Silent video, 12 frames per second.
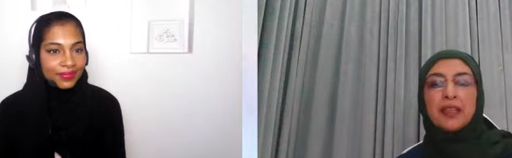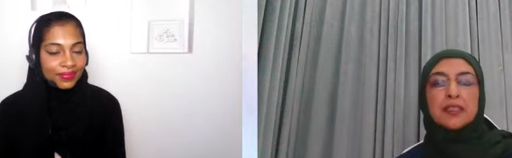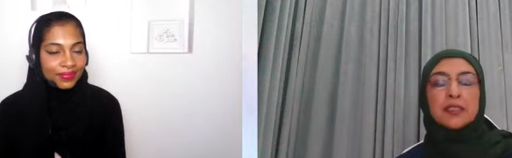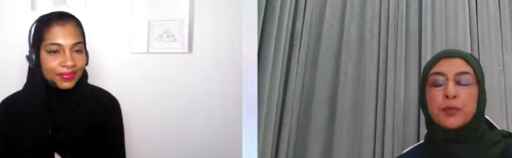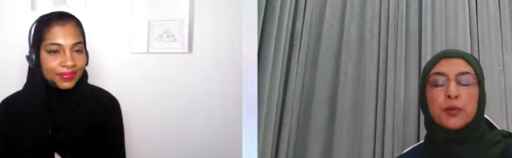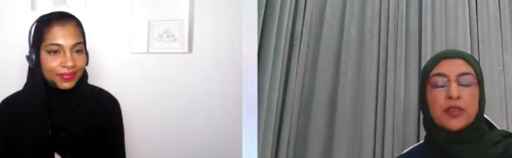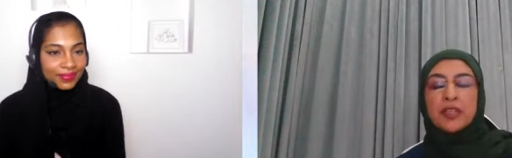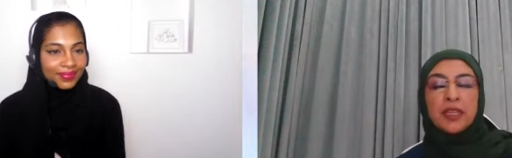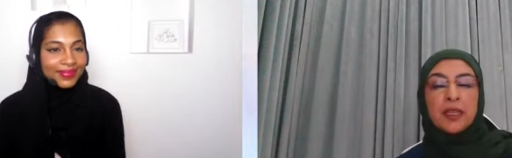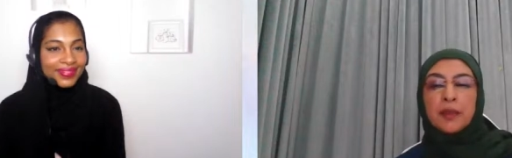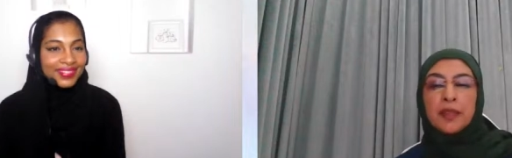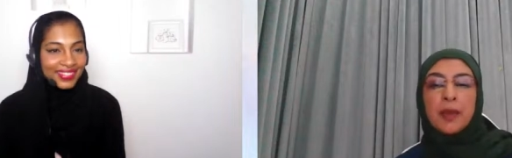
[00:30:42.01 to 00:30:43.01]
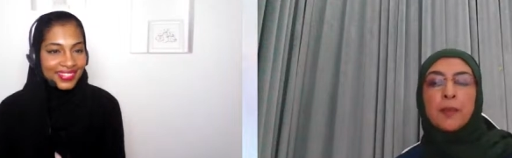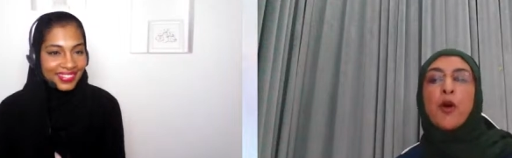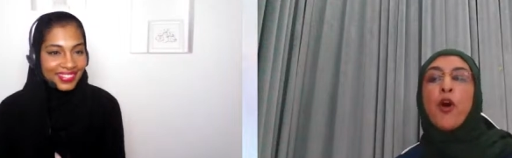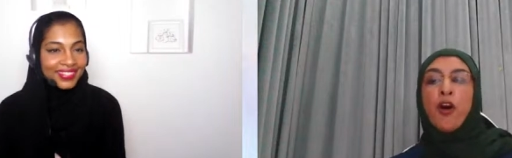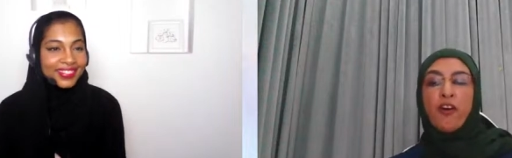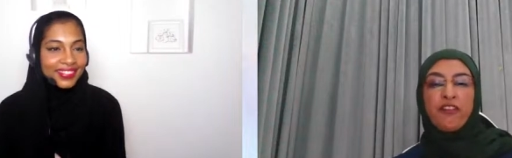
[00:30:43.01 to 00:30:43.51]
Speaker 1: i think this putting
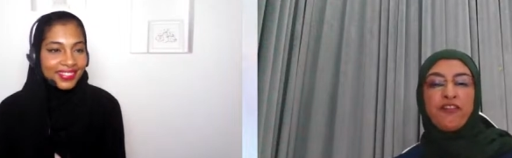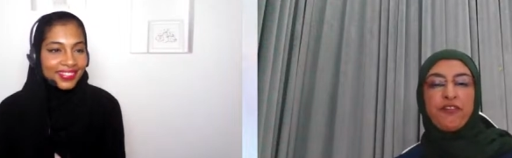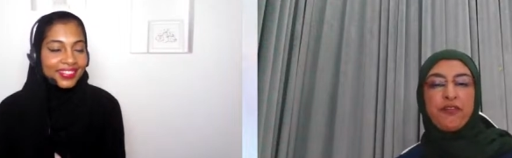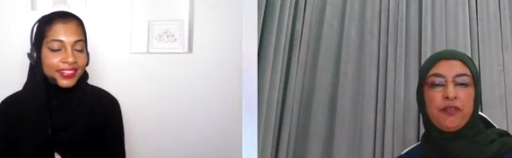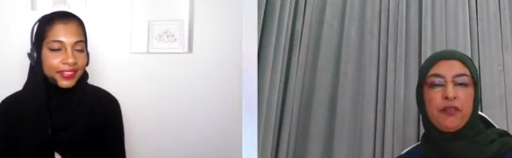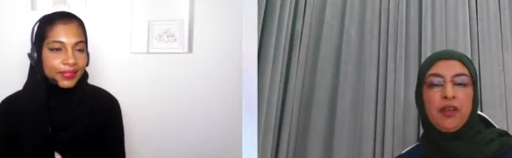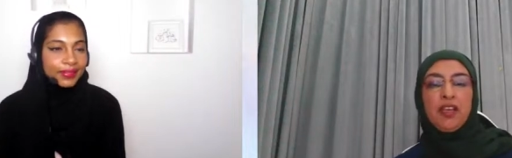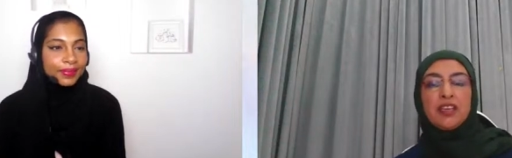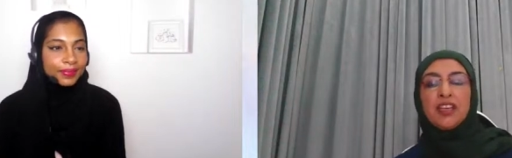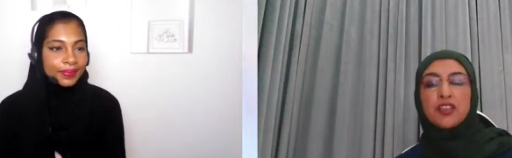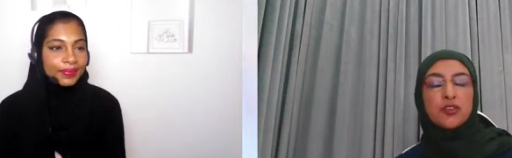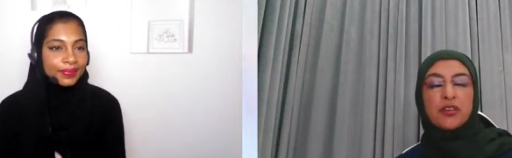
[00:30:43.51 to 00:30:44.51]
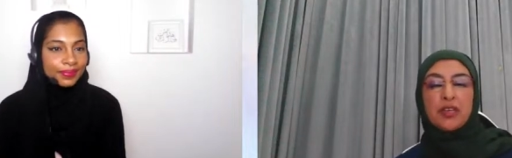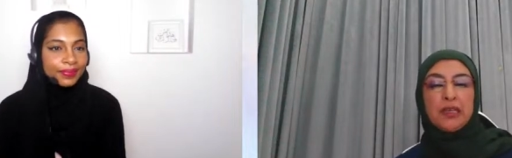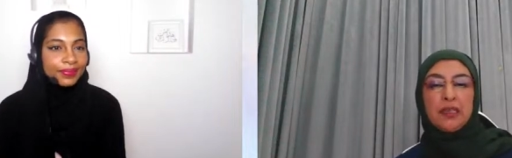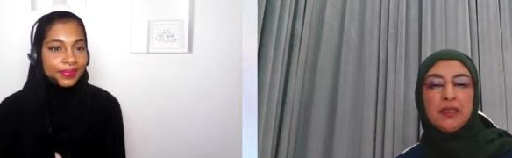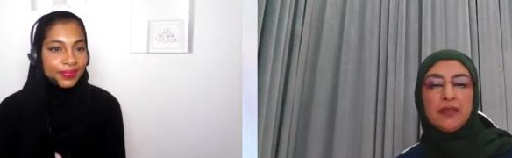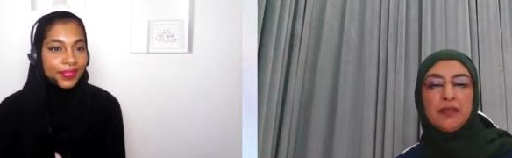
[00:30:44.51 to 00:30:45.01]
them off
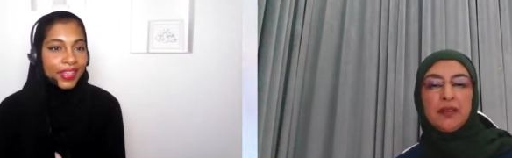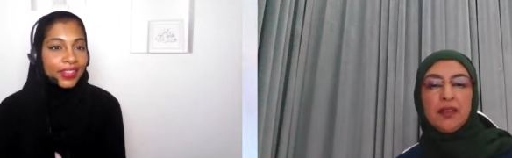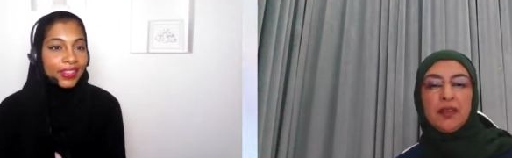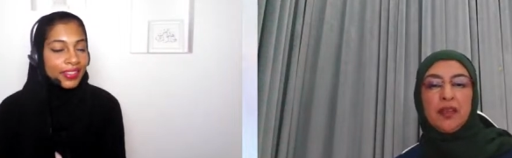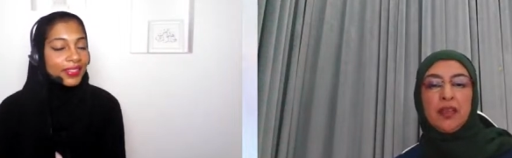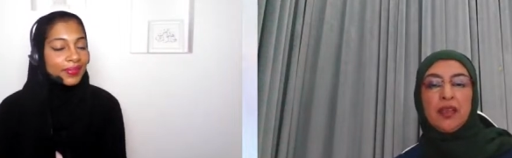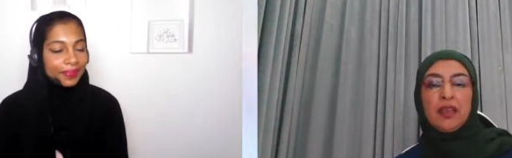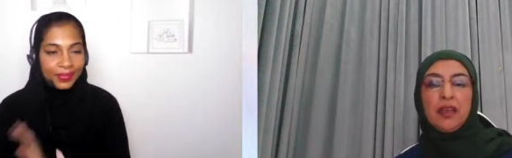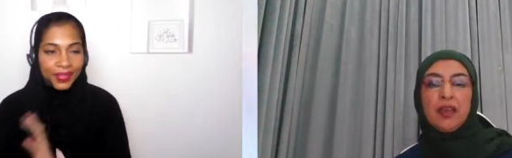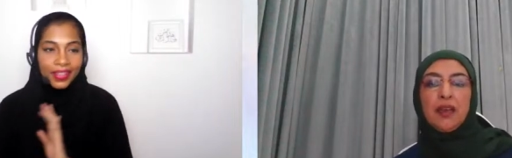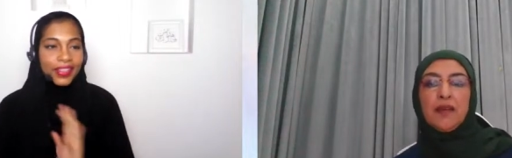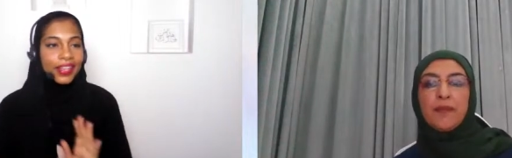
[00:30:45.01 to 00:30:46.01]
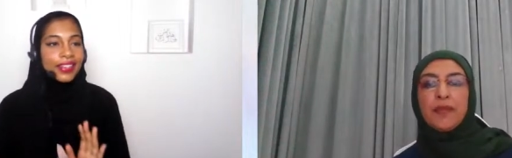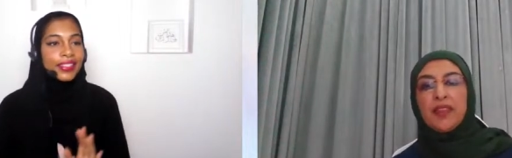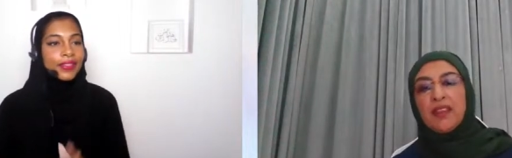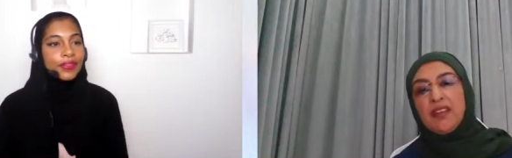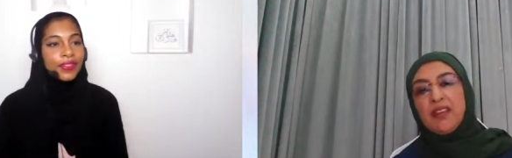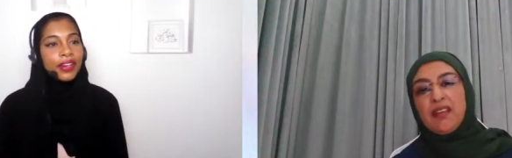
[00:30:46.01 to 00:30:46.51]
naturally
Speaker 2: that yeah, that
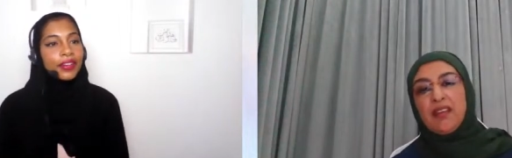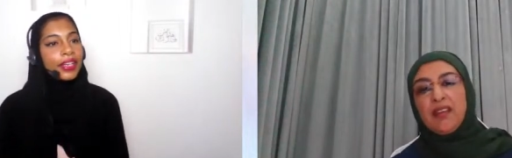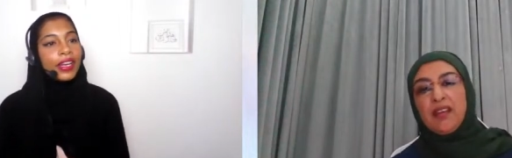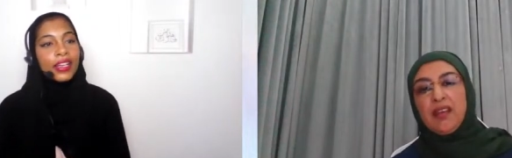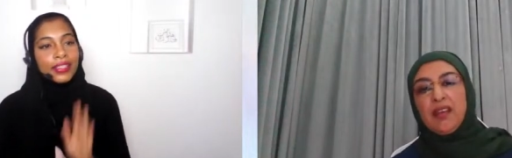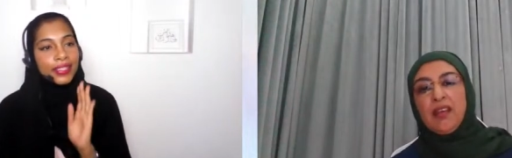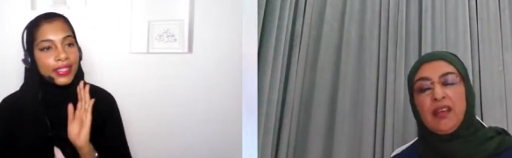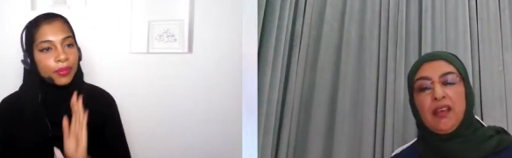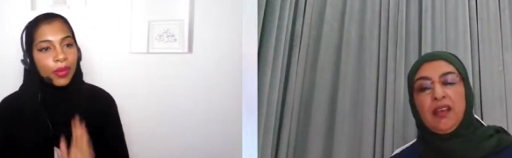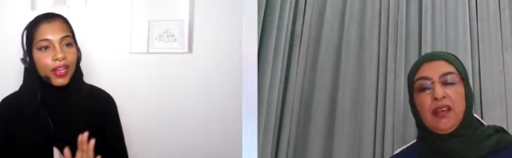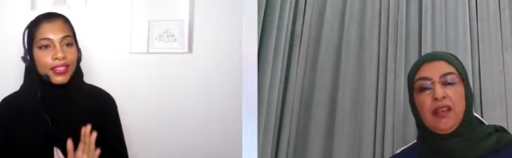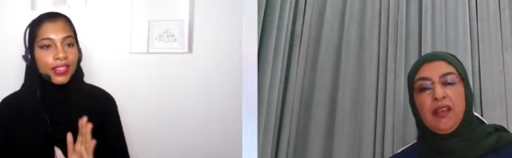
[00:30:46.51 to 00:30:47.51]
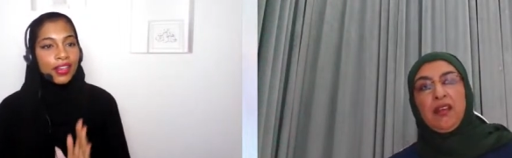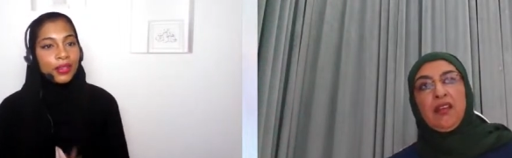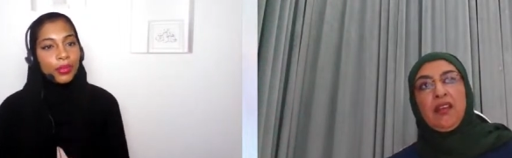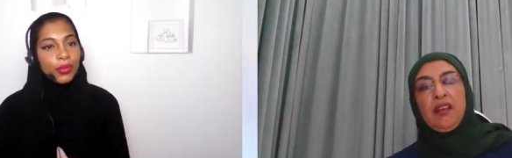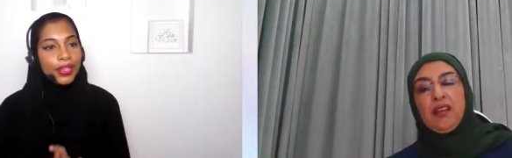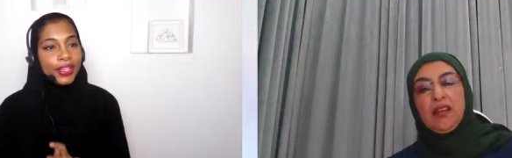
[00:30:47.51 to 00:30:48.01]
is a very spot
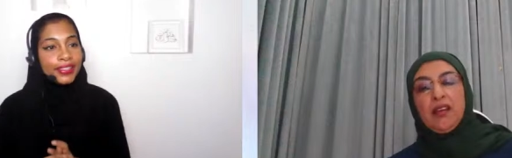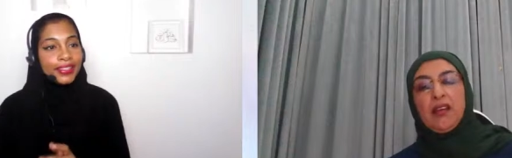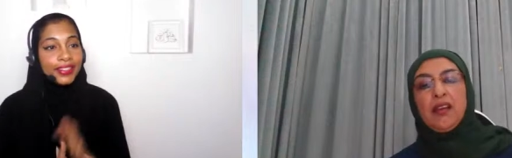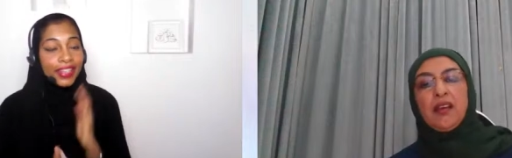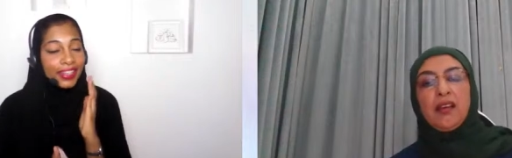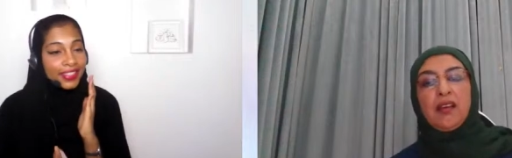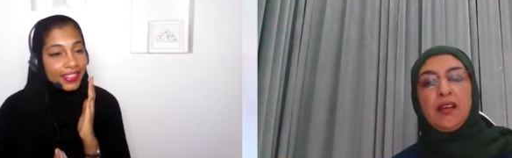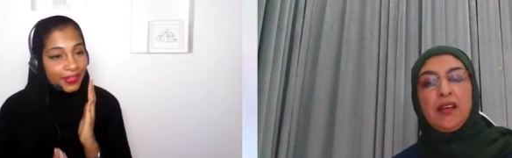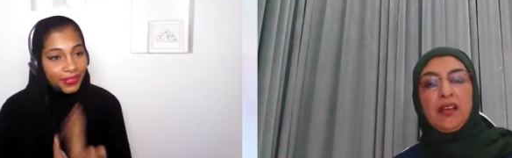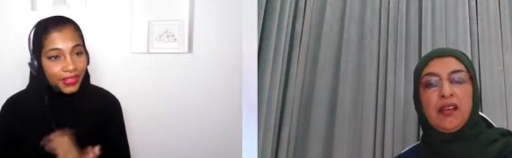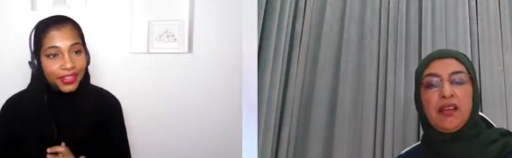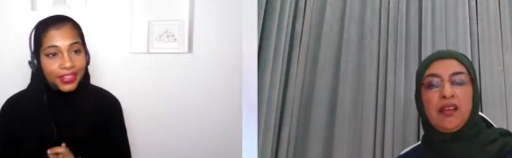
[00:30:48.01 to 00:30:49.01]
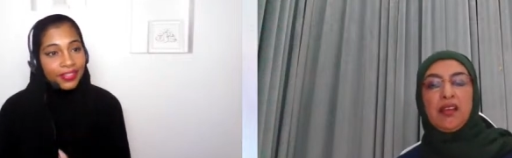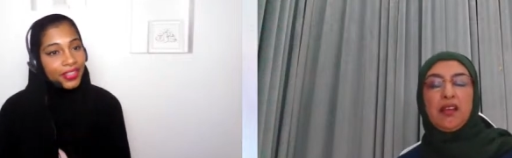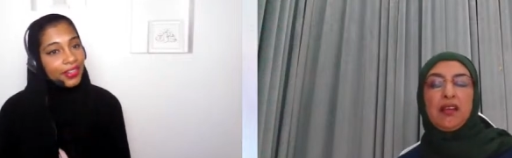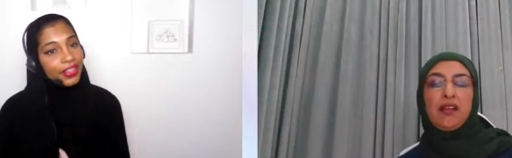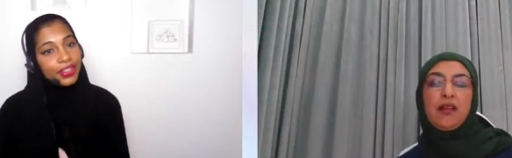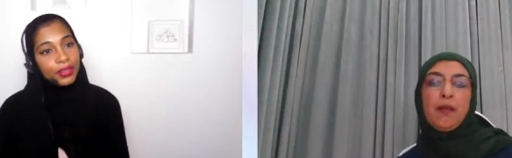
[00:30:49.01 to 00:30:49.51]
on point. That is a very
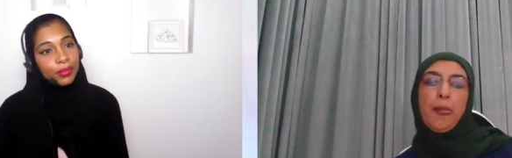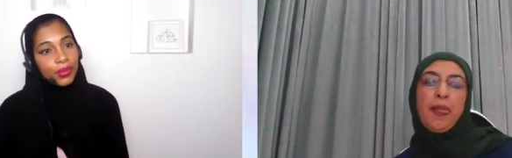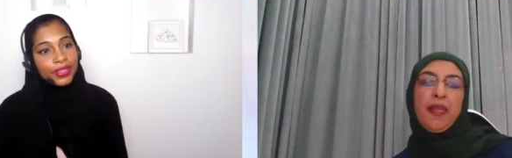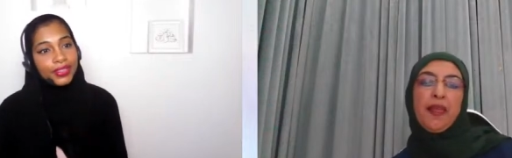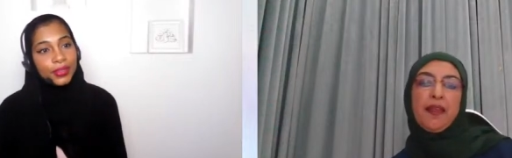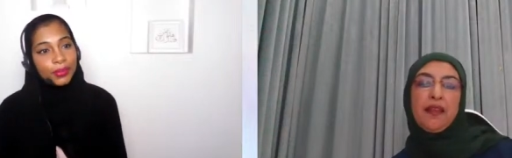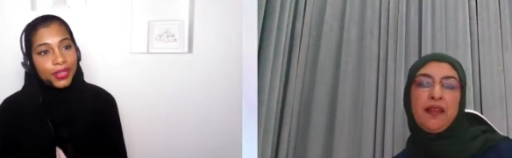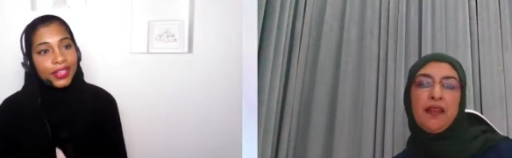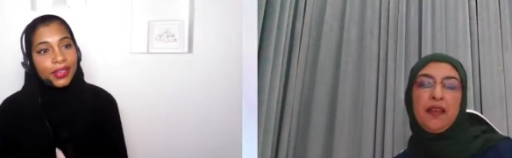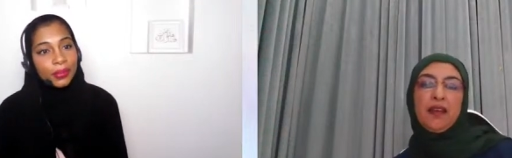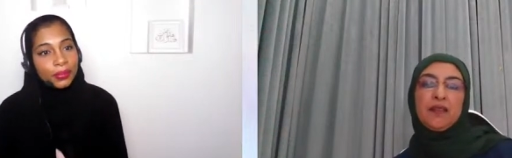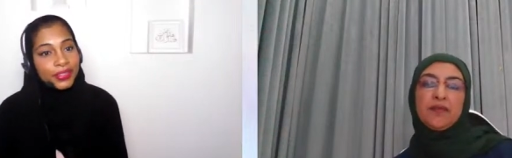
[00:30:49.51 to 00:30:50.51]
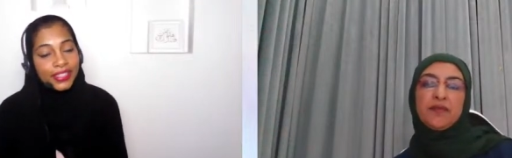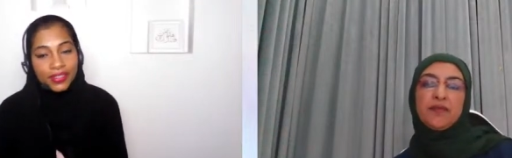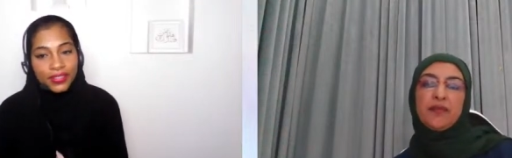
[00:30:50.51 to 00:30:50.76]
very good point to bring up. Mm-hmm.